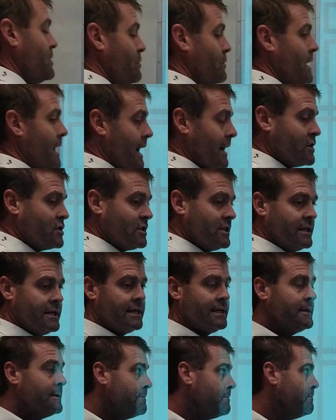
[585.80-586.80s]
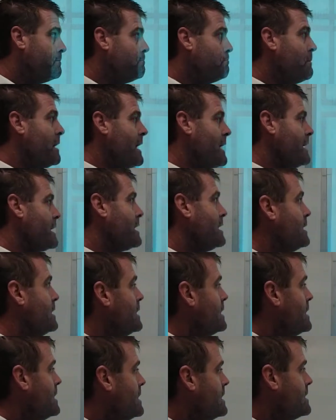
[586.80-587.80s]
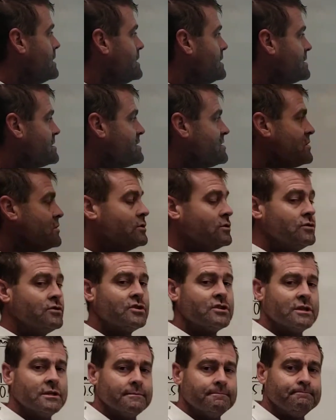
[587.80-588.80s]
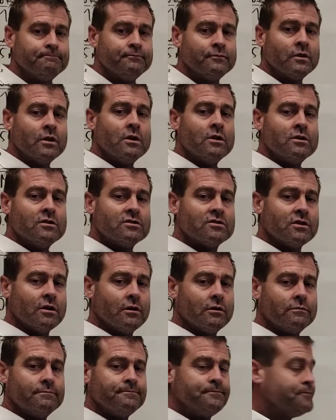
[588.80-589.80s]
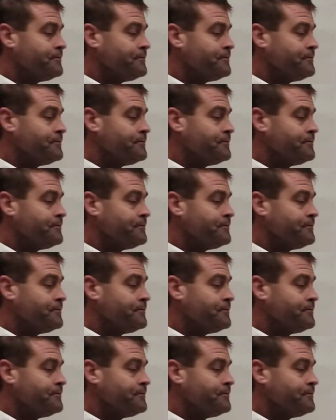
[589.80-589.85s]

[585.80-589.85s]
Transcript: would actually make the solution. So